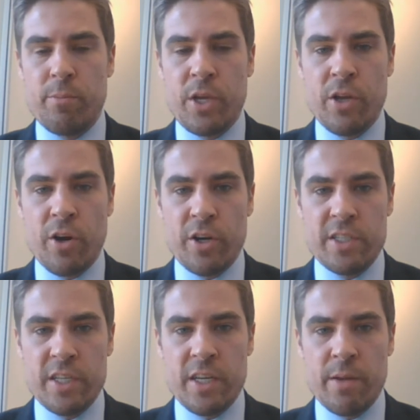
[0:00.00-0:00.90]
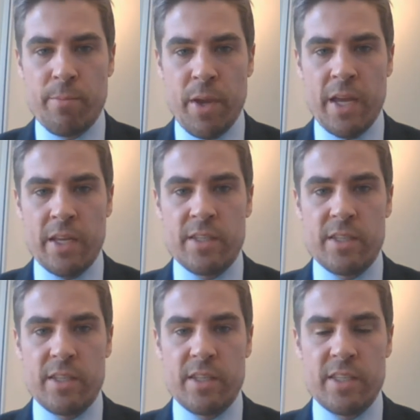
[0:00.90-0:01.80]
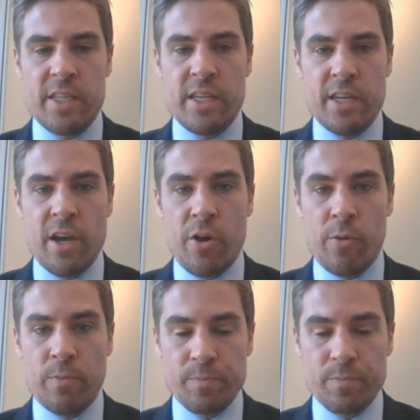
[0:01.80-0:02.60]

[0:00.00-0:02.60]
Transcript: PRC-based CEO,